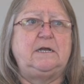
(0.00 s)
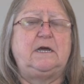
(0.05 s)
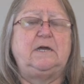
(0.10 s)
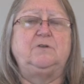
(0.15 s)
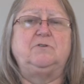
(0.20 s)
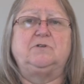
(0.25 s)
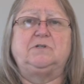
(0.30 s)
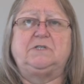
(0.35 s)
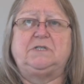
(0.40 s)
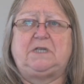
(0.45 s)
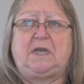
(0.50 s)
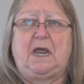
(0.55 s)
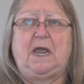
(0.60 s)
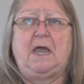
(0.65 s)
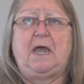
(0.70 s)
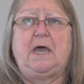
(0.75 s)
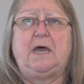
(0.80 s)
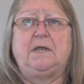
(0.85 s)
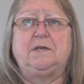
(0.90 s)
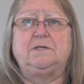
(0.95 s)

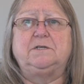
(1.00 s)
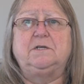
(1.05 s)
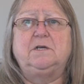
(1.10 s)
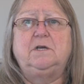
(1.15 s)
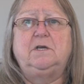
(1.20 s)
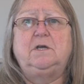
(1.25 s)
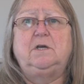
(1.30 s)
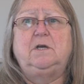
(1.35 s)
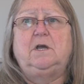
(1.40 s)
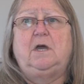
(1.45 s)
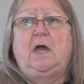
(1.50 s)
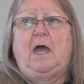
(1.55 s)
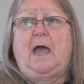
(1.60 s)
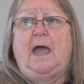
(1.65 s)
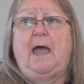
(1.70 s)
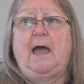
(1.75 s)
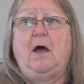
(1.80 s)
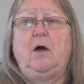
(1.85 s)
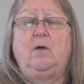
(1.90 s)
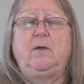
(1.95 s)
understand
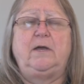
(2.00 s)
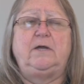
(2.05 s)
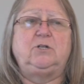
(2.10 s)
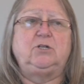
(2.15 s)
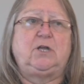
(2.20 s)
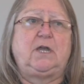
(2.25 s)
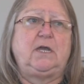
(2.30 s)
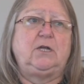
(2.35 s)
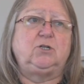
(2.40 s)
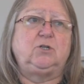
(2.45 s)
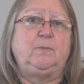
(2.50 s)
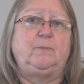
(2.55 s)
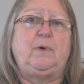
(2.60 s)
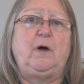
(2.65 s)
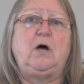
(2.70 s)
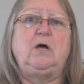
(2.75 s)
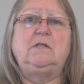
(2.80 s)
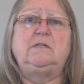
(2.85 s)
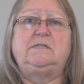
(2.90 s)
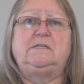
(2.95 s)
how education
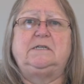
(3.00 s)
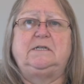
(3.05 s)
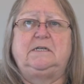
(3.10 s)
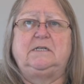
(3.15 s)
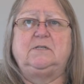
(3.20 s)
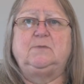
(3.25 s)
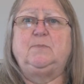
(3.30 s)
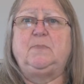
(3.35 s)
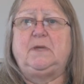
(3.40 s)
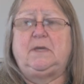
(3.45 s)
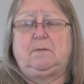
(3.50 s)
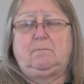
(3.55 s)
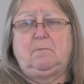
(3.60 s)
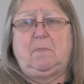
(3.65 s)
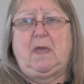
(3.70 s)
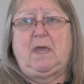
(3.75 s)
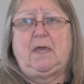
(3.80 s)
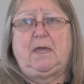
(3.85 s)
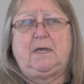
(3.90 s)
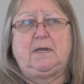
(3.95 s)
policy is being
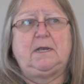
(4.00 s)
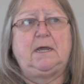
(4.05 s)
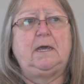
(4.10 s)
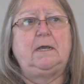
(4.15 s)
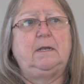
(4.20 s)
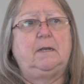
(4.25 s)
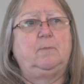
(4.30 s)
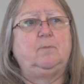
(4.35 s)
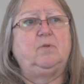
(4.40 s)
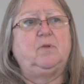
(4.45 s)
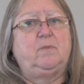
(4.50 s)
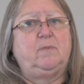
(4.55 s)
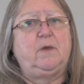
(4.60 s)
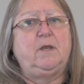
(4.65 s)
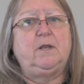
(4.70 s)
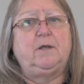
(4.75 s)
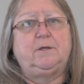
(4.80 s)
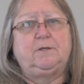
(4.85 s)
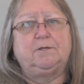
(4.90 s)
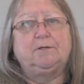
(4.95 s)
made and
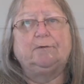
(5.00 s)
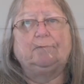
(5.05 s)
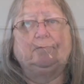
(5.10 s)
implemented.